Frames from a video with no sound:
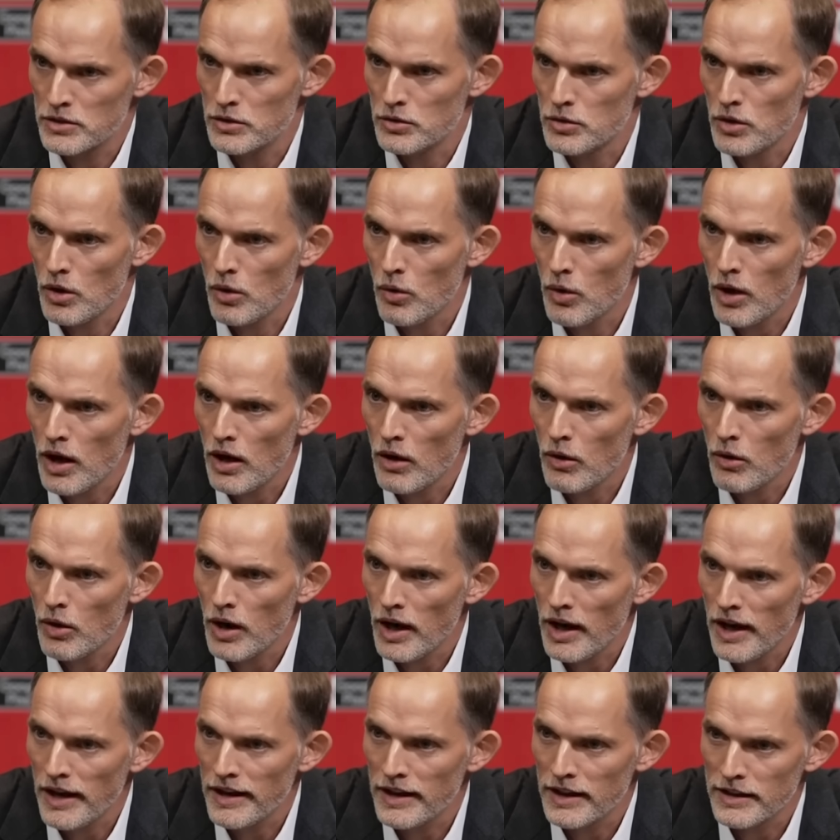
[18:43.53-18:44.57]
You know how
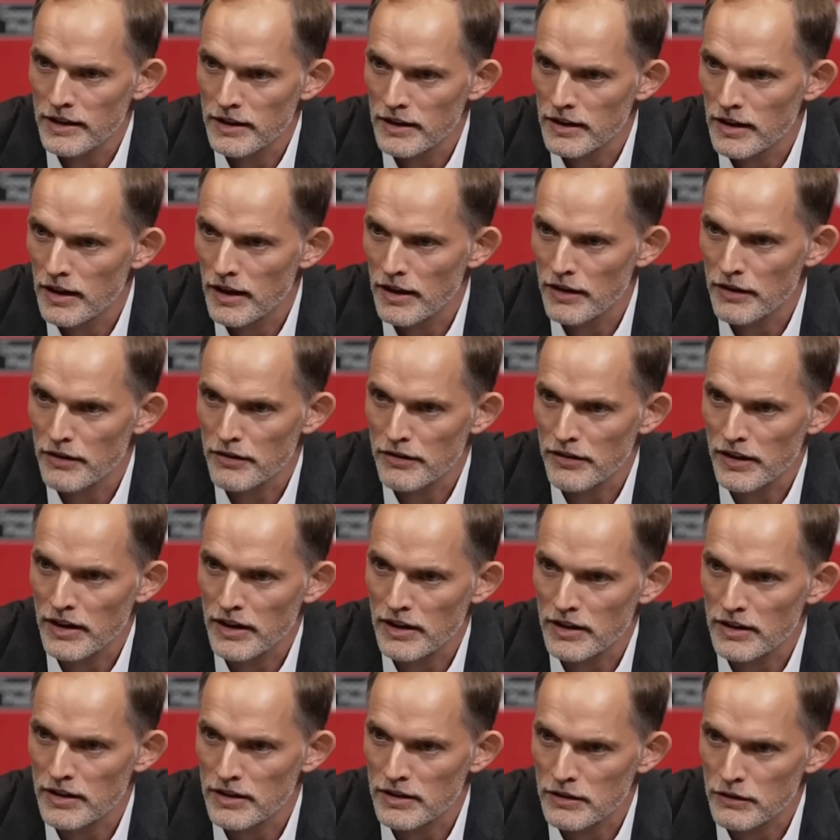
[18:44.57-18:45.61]
highly I
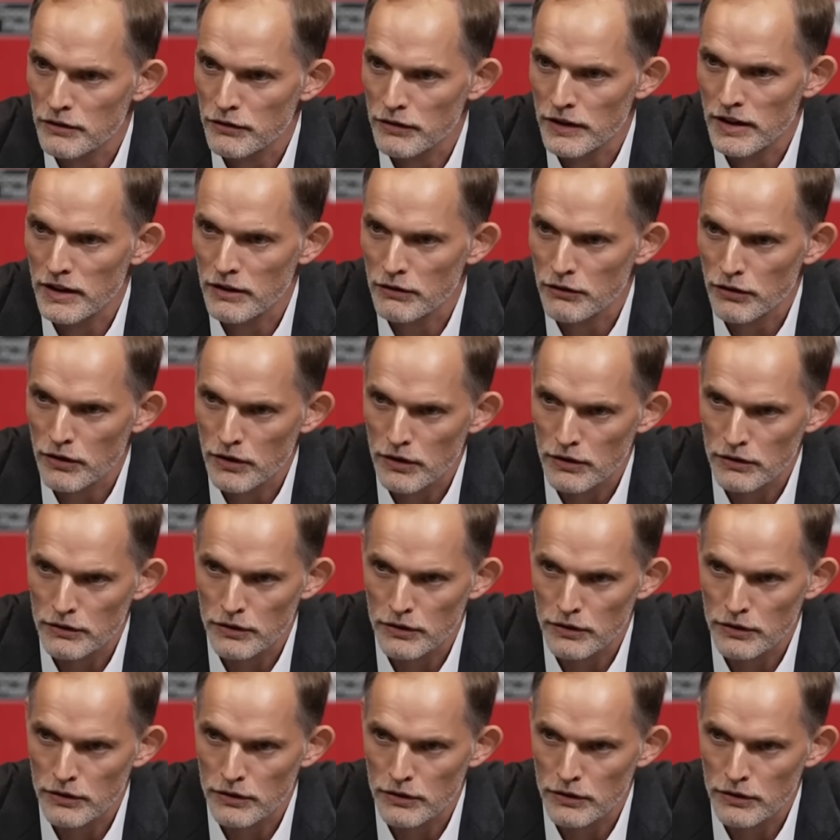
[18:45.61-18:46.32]
think and feel for,